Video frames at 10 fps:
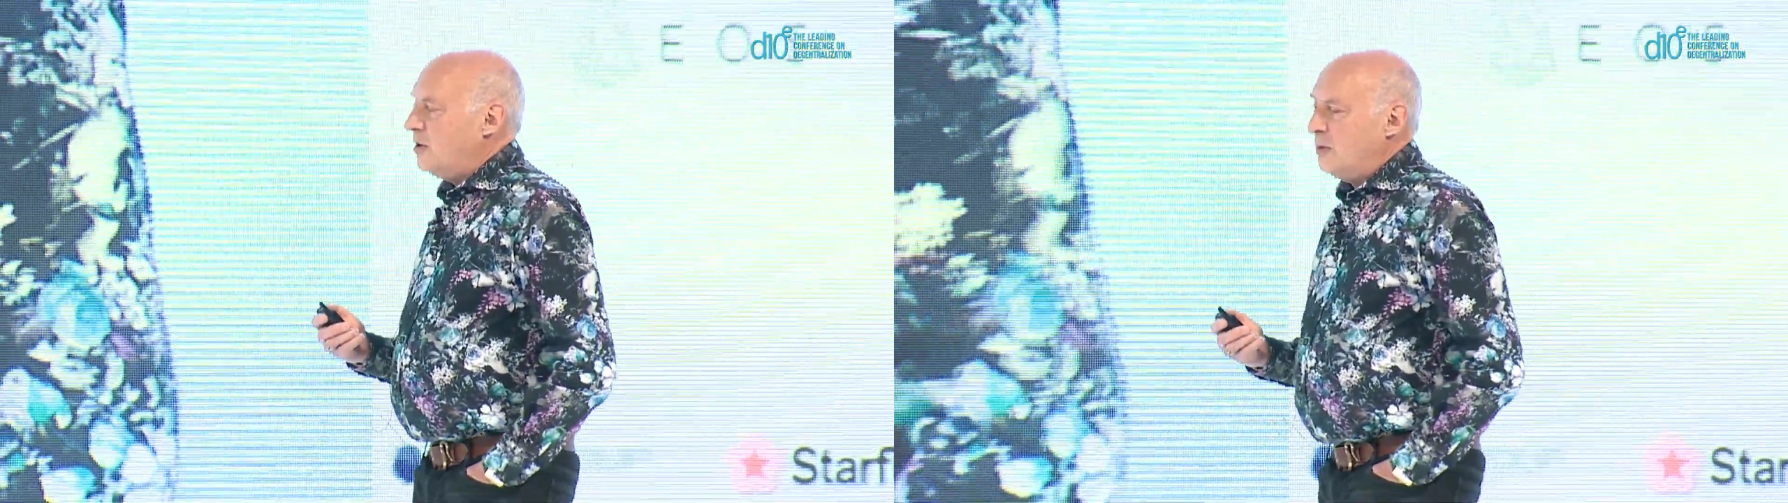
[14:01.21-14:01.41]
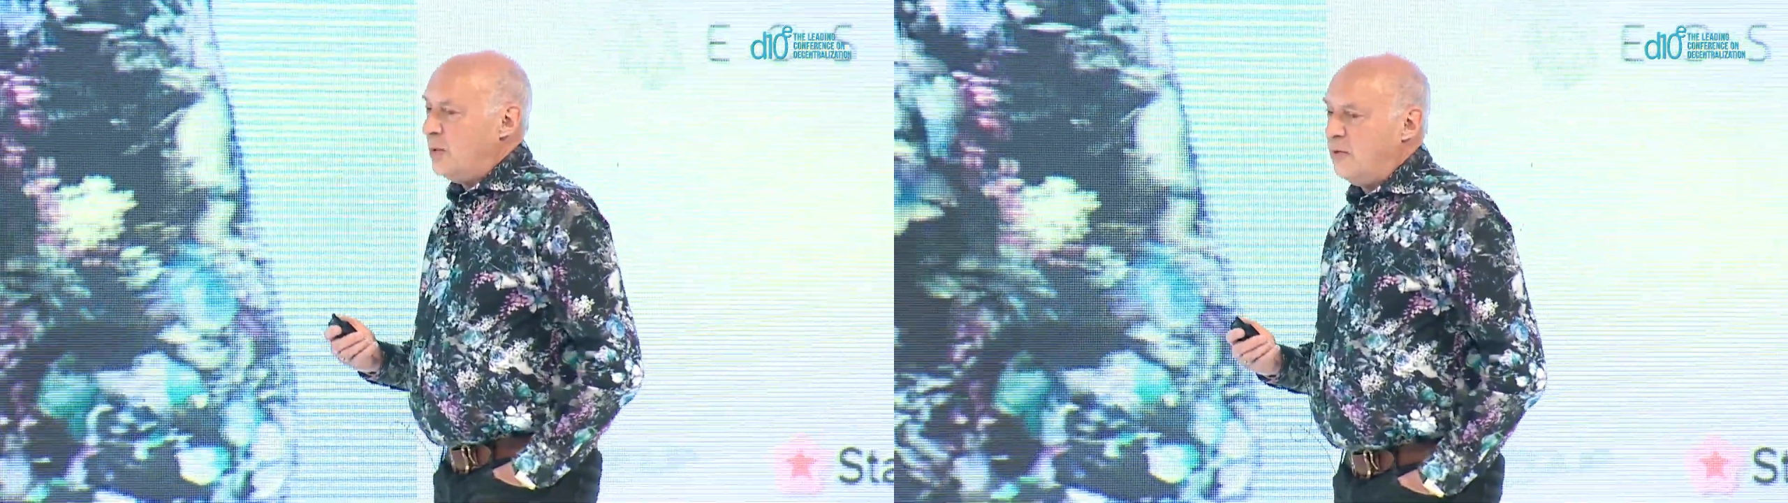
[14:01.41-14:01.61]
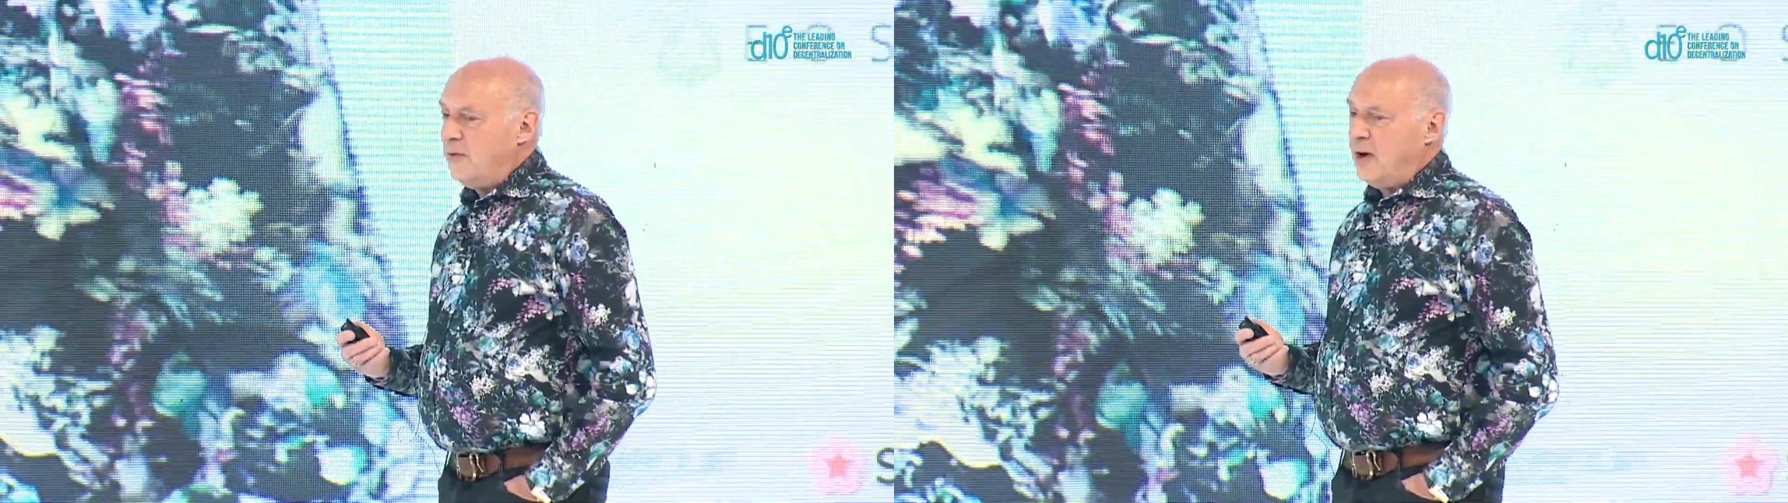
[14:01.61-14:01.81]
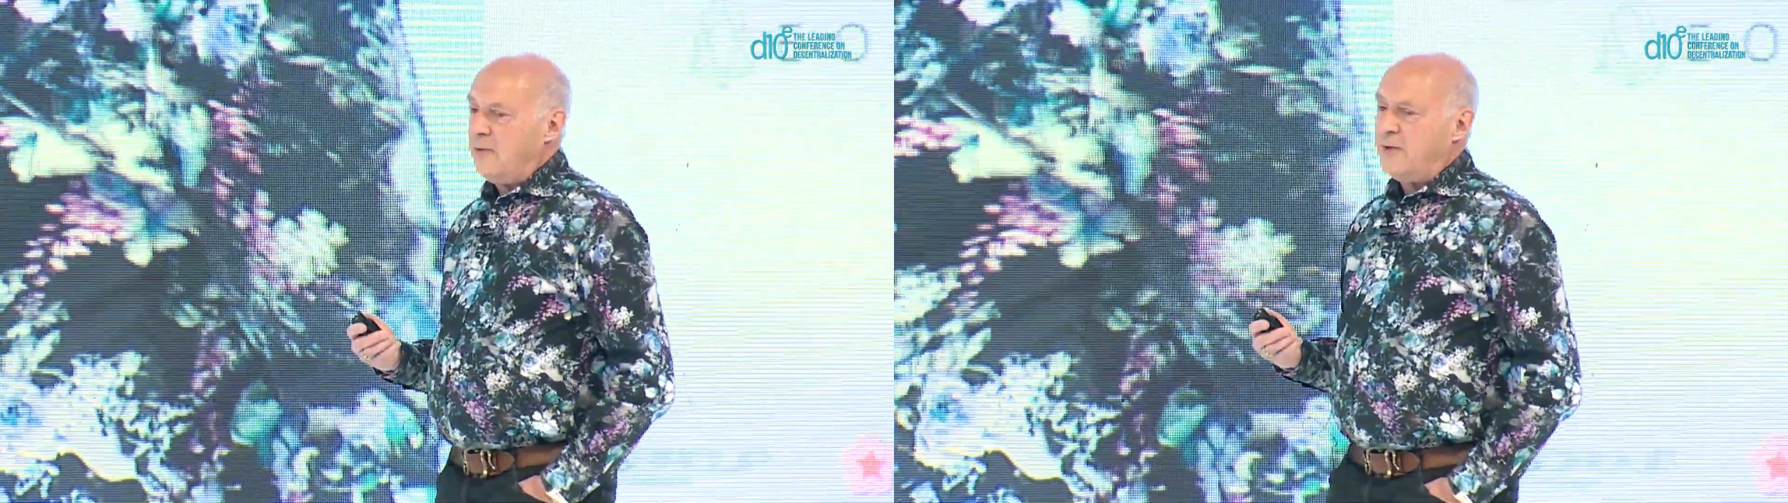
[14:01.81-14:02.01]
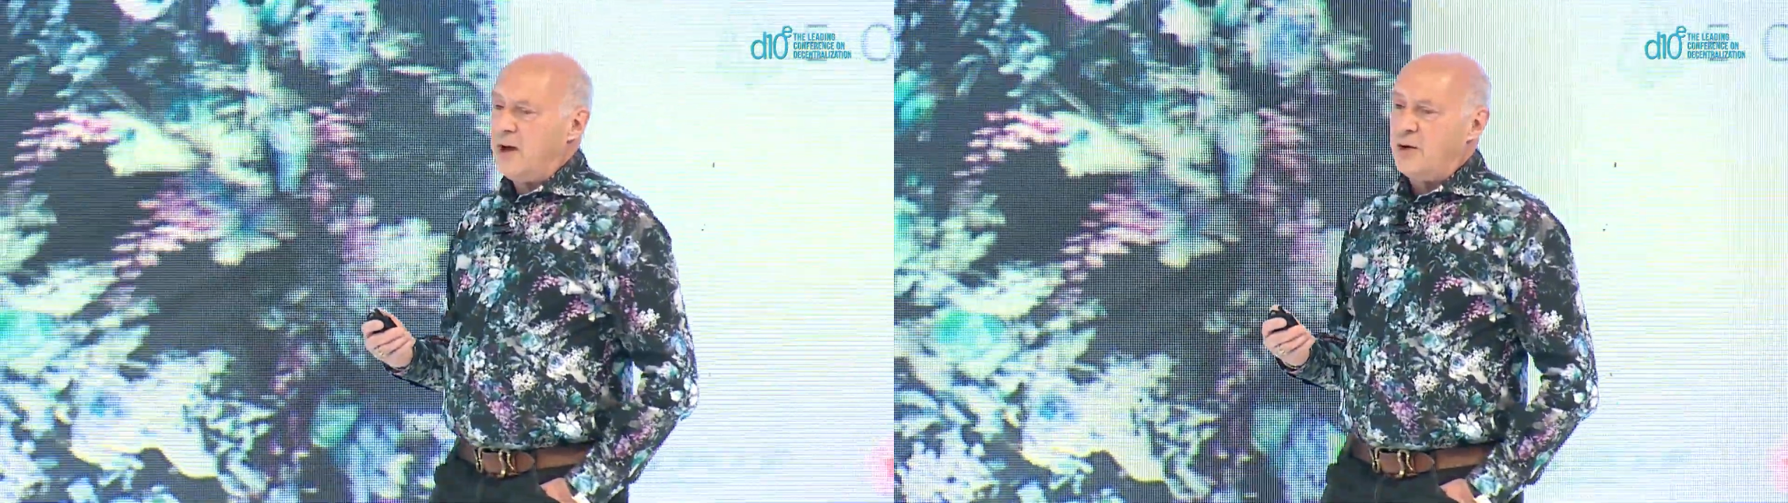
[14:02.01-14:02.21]
at about
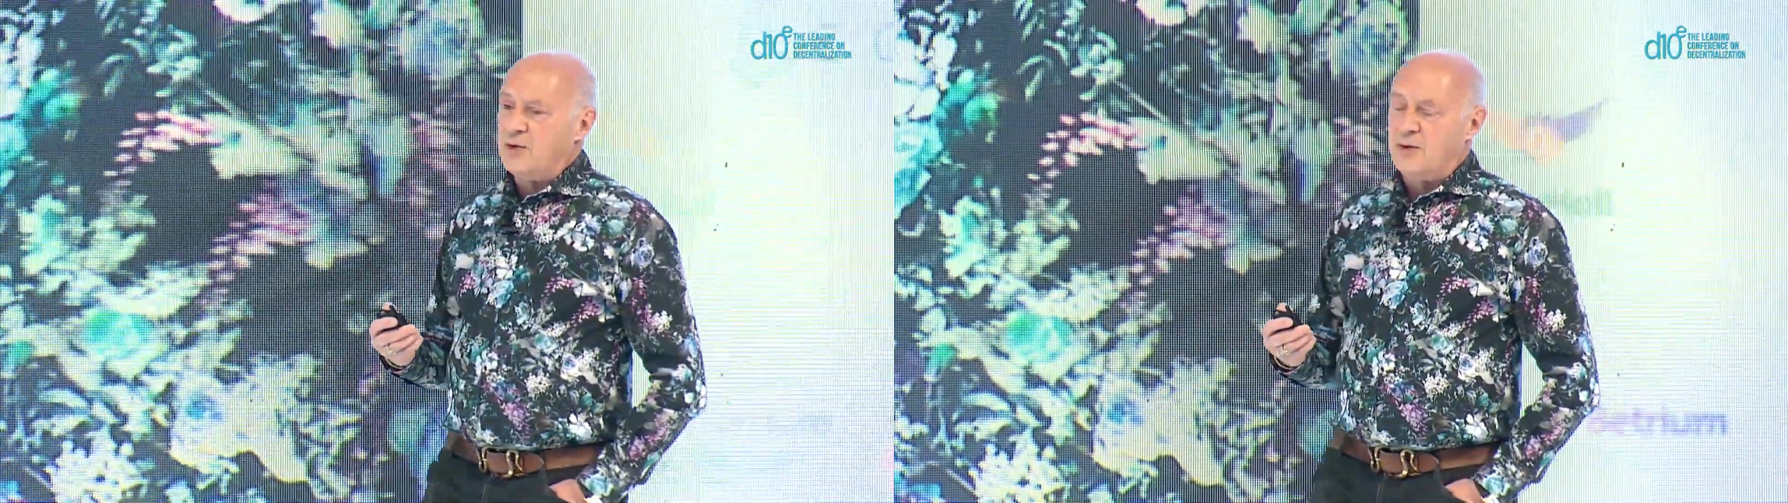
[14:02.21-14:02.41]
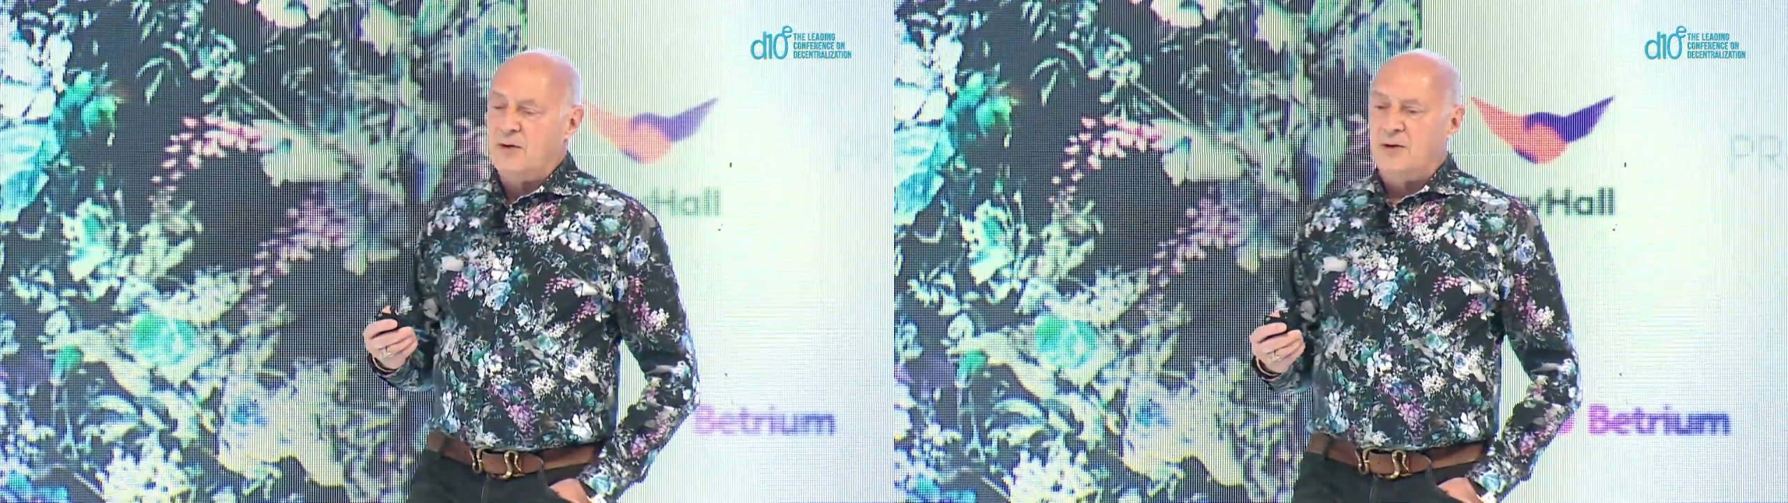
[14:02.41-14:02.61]
5,000.